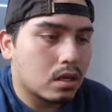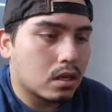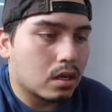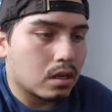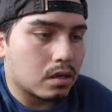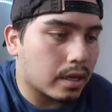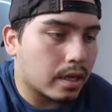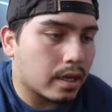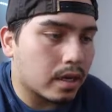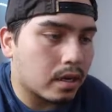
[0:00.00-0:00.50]

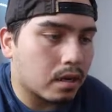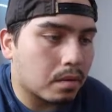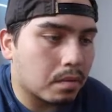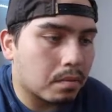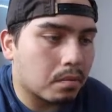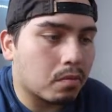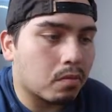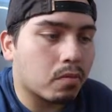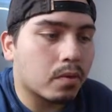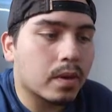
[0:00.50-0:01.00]
And then
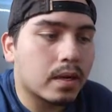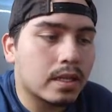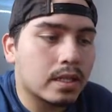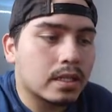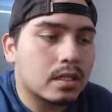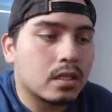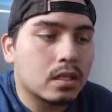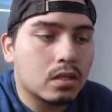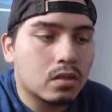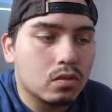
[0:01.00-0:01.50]
went
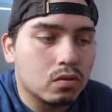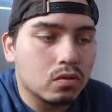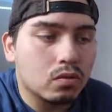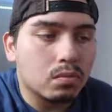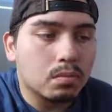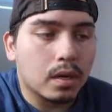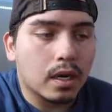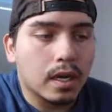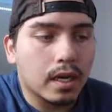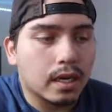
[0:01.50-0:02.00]
to do
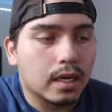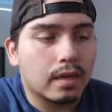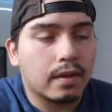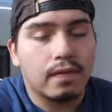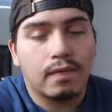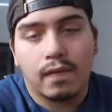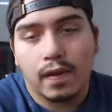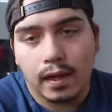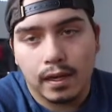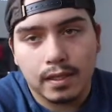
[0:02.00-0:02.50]
my
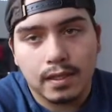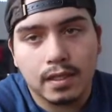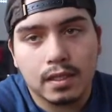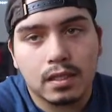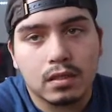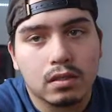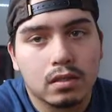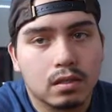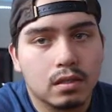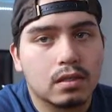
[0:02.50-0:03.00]
effects.